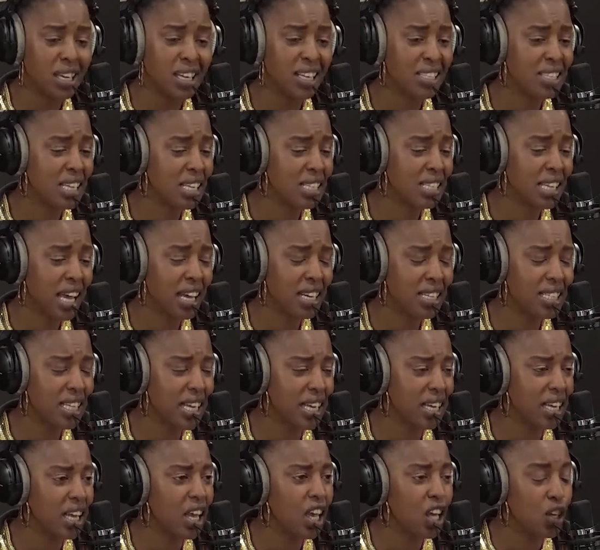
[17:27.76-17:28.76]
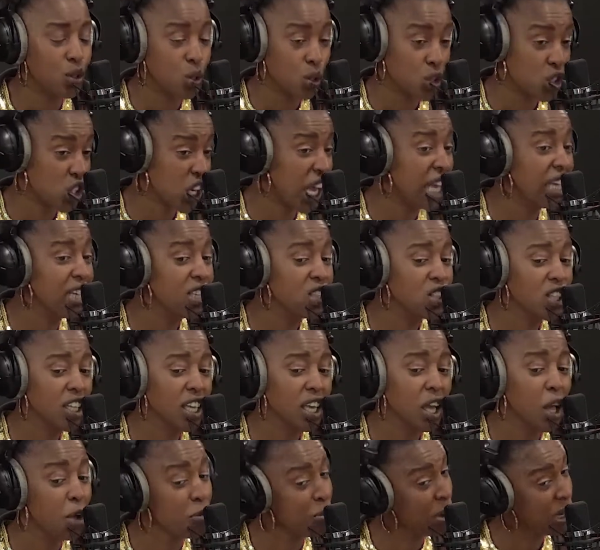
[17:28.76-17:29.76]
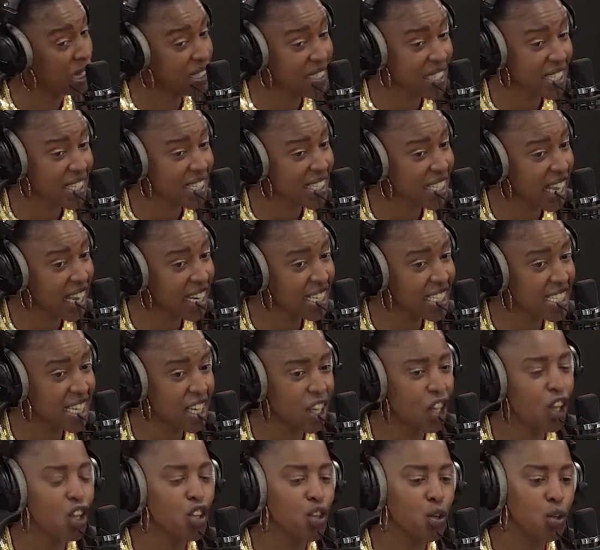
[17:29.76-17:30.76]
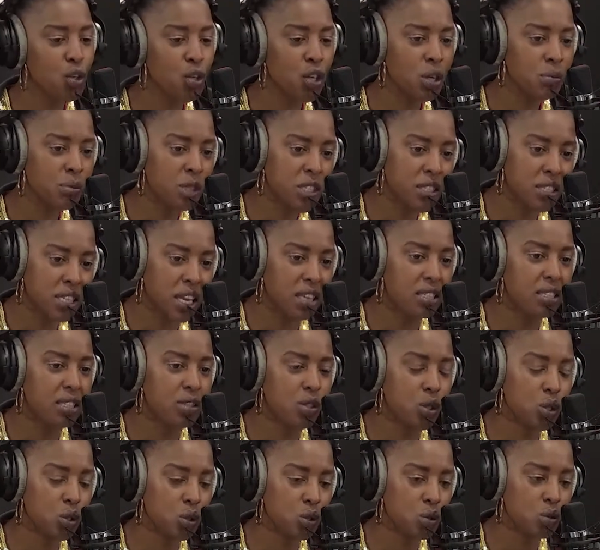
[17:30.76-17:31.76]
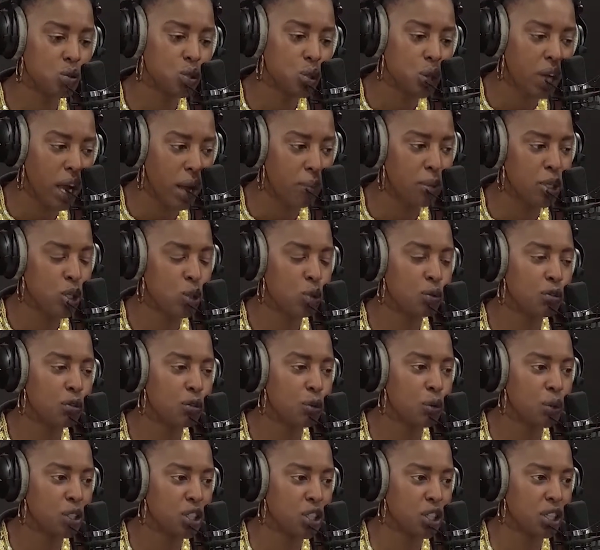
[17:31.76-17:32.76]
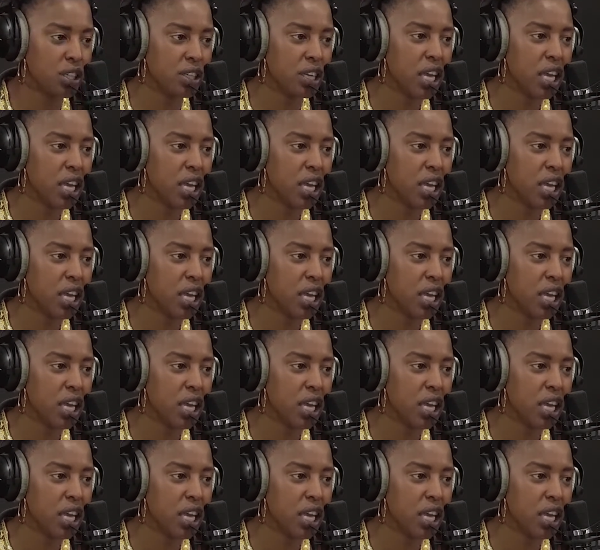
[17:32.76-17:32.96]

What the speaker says: It's mm-hmm. exciting. It was challenging, but it's exciting. Your dream is starting to come into fruition.